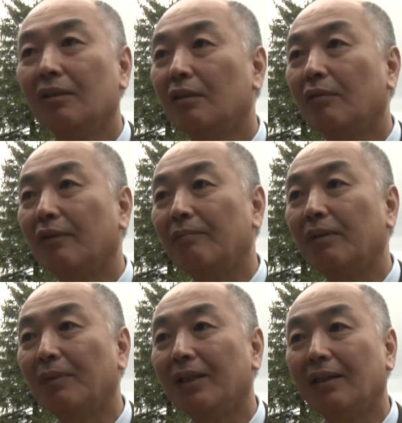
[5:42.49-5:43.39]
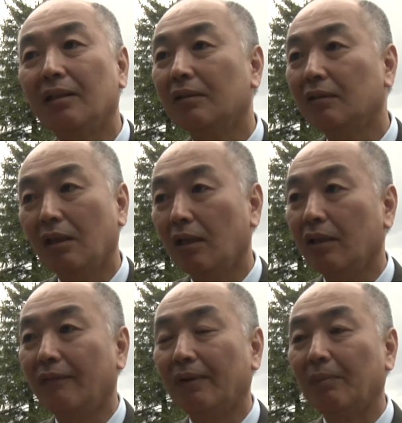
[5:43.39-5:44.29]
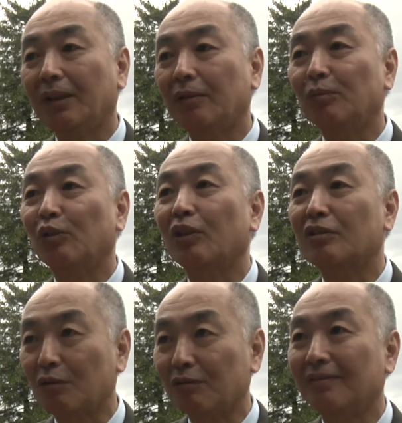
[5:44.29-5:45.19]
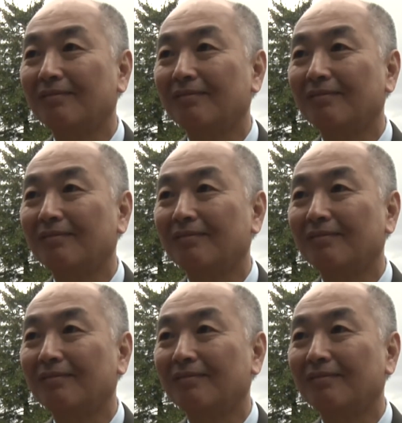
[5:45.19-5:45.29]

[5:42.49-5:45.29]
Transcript: of implementing environmental protection.